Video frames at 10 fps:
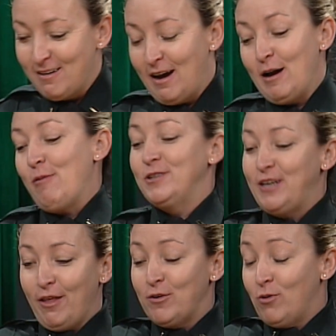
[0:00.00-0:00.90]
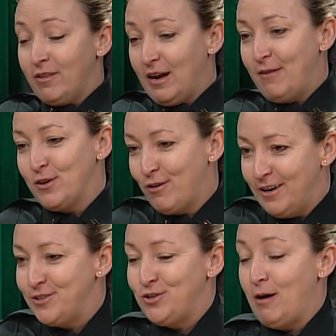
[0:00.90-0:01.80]
I will tell everyone that I have the
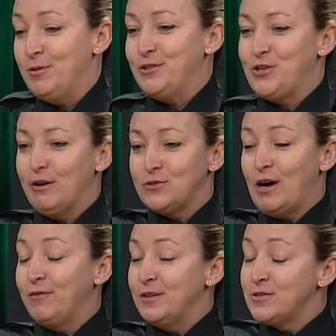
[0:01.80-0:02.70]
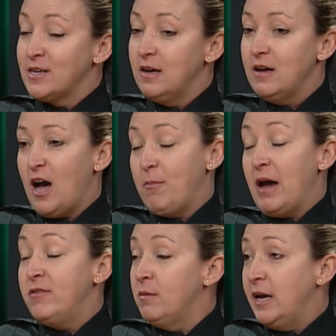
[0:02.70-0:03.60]
greatest job in the sheriff's office. I
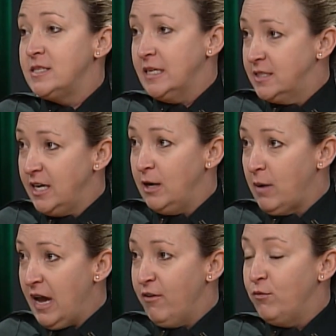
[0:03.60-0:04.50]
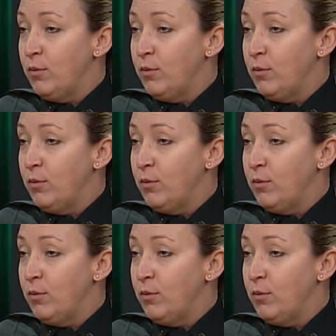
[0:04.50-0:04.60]
have an amazing team. I have